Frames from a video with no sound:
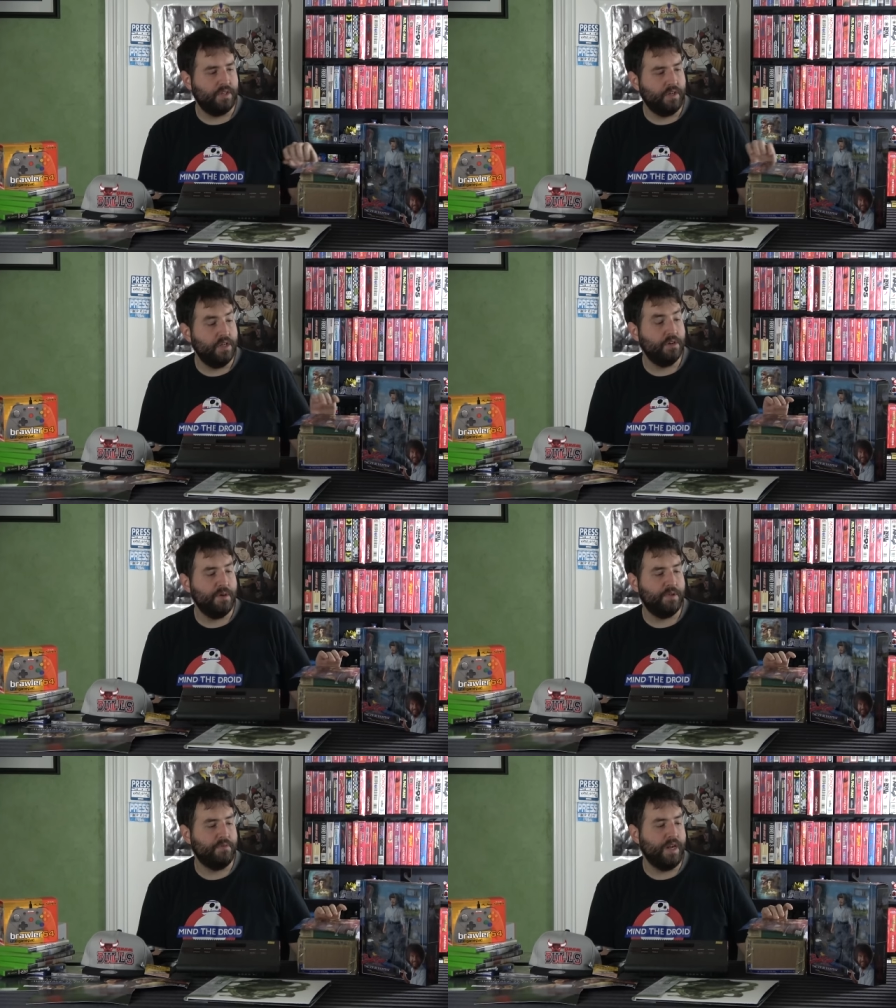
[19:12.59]
Oh, he hooked
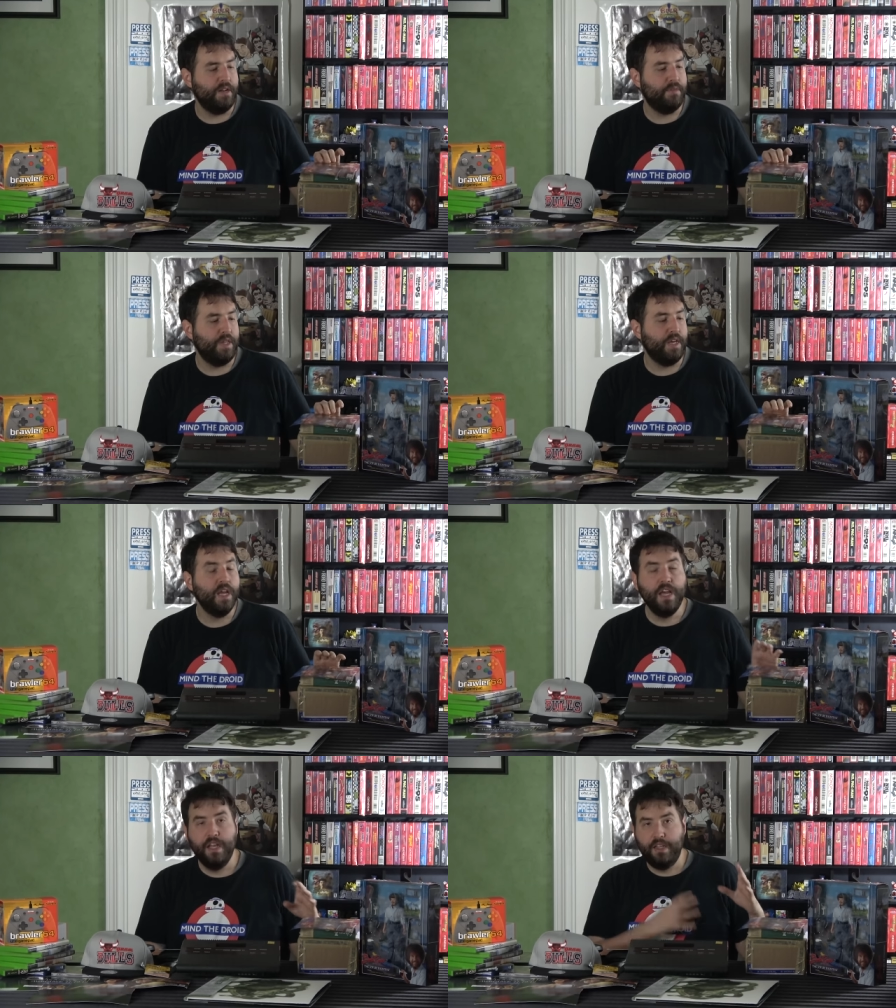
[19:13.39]
me up with a random thing.
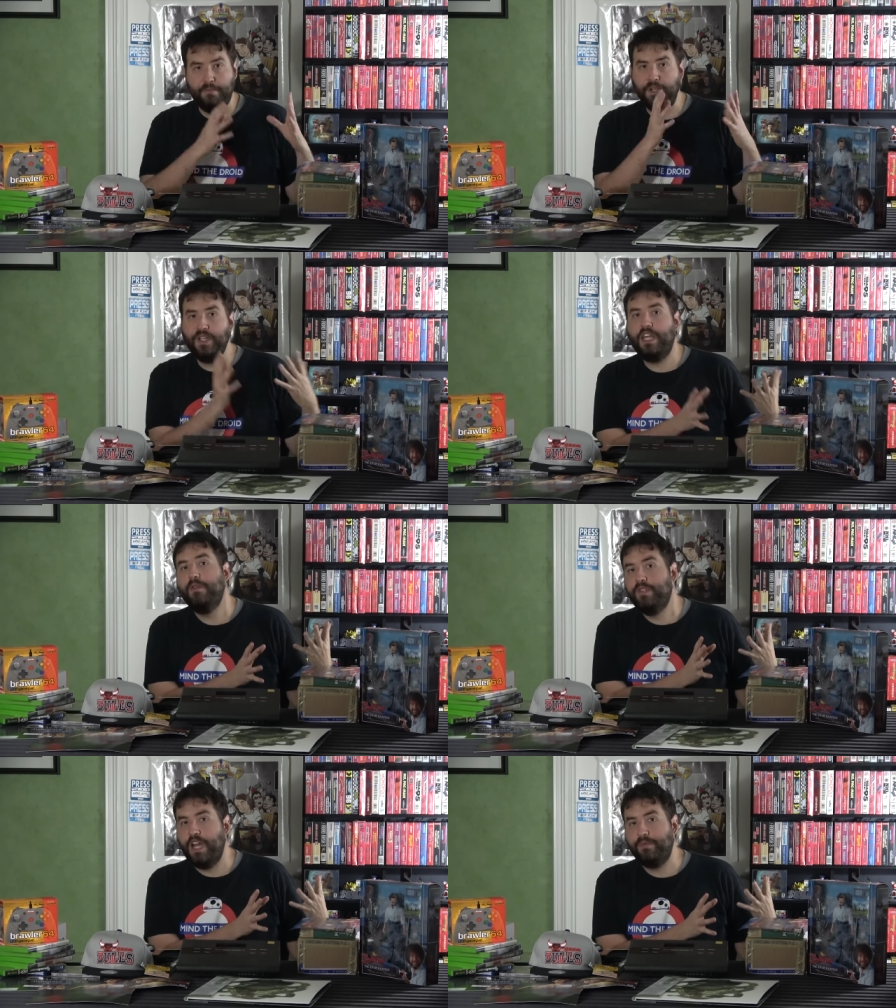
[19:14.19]
A bunch of
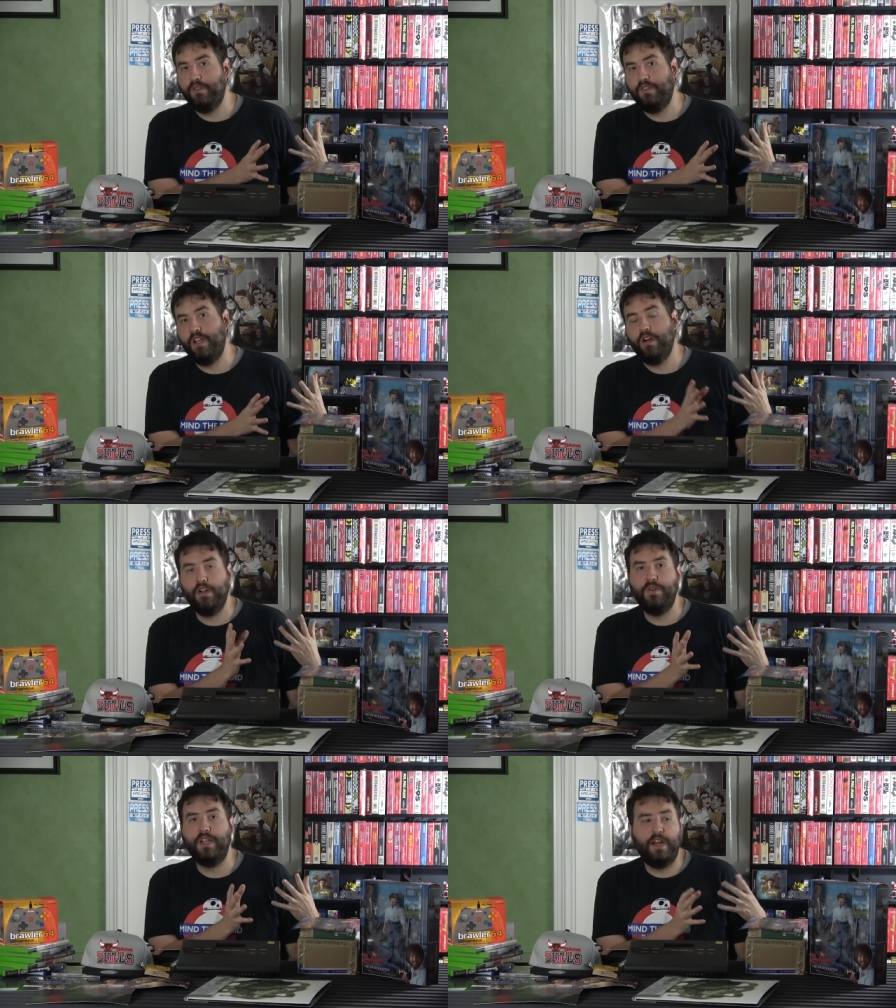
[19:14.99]
GameStops over there are
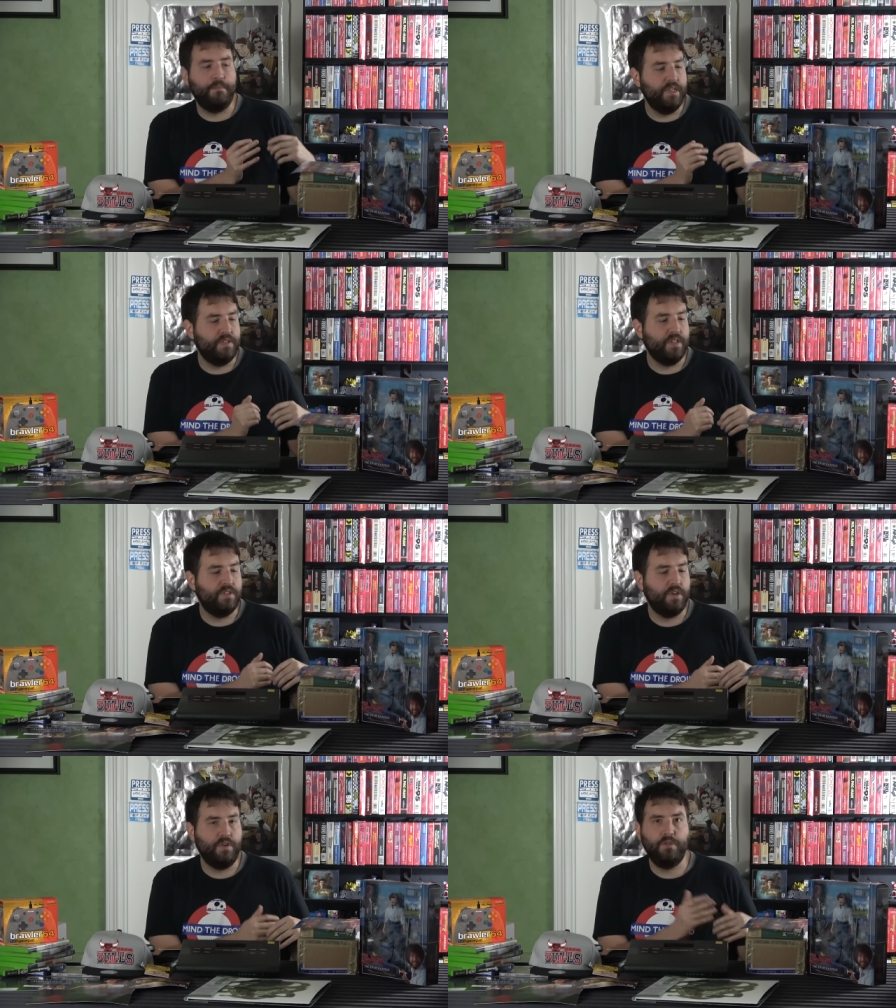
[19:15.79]
going out of business,
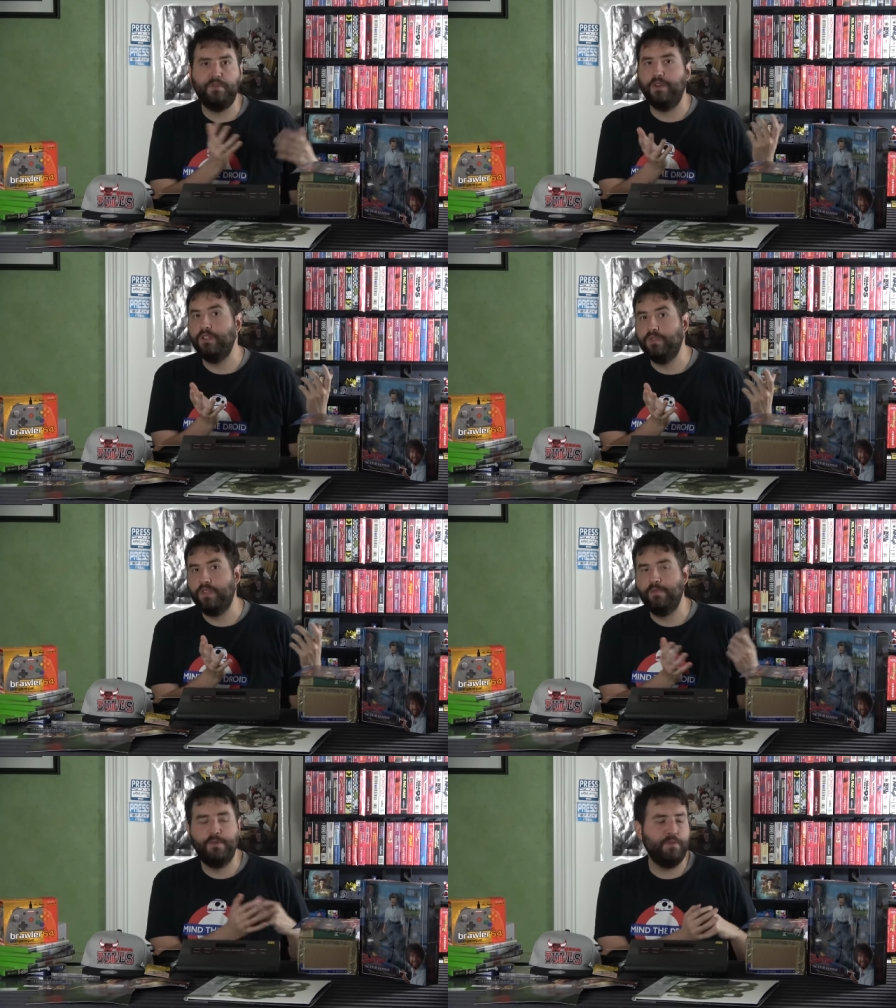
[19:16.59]
so he was friends with
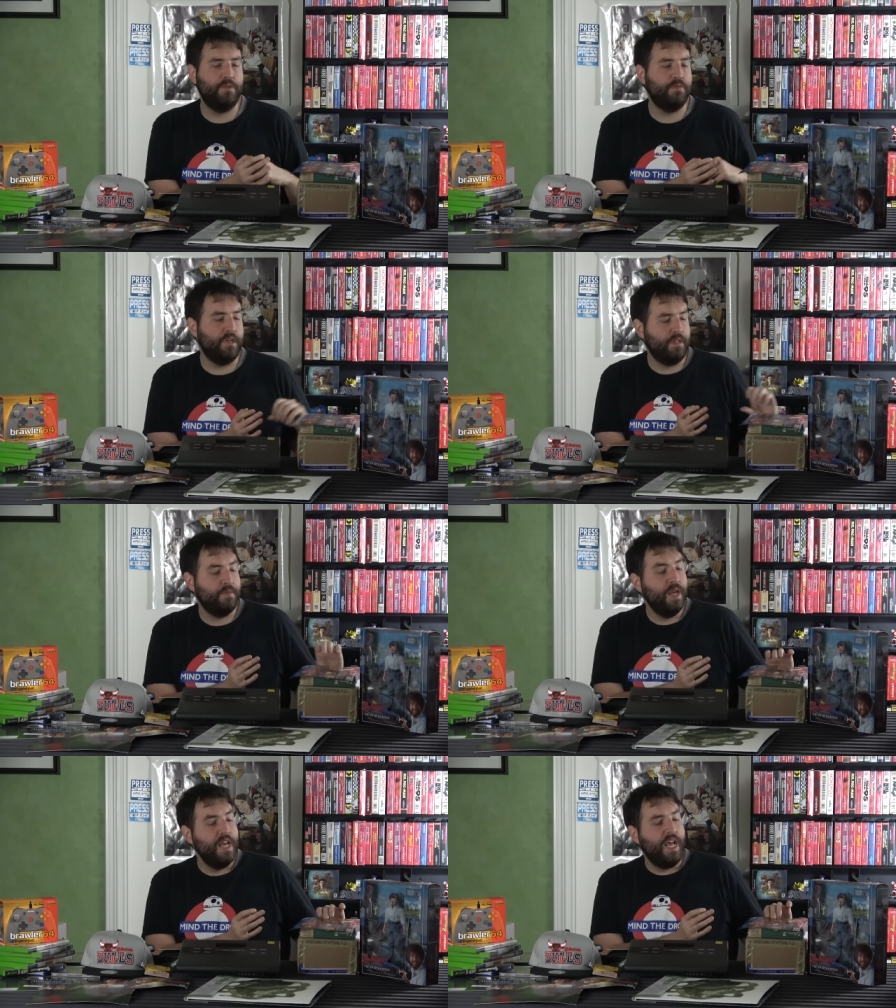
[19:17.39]
some of the people who run
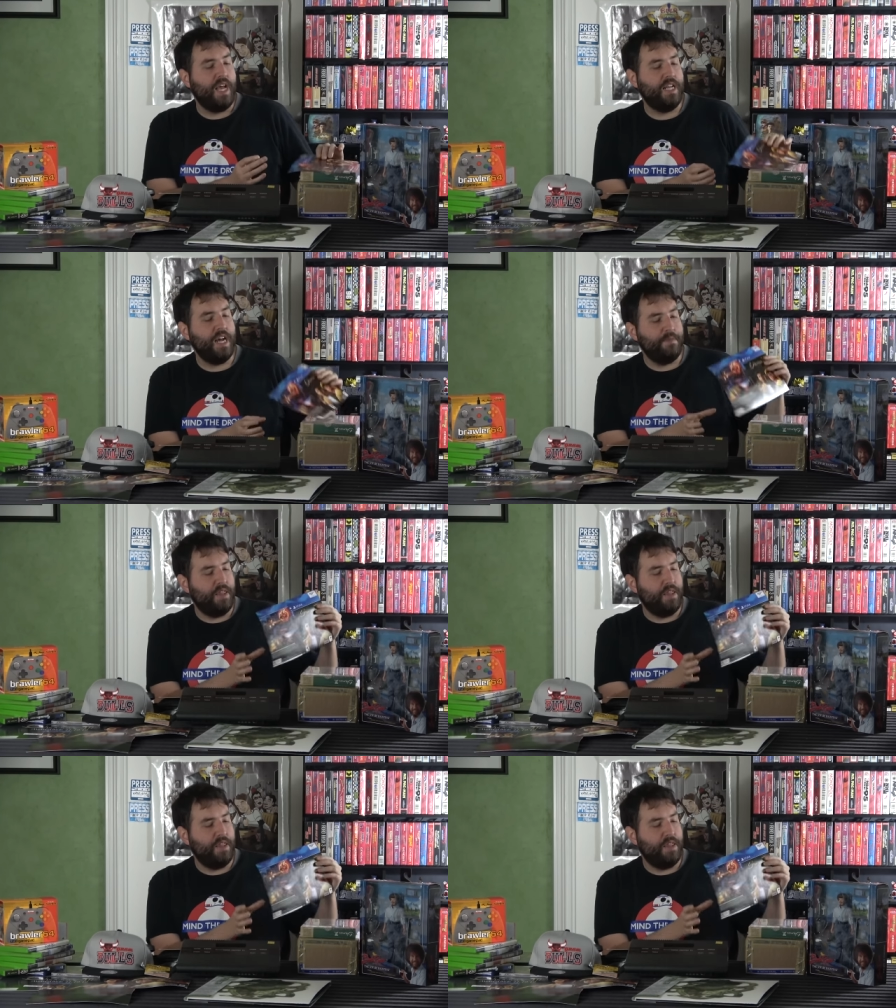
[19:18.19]
them, and he got me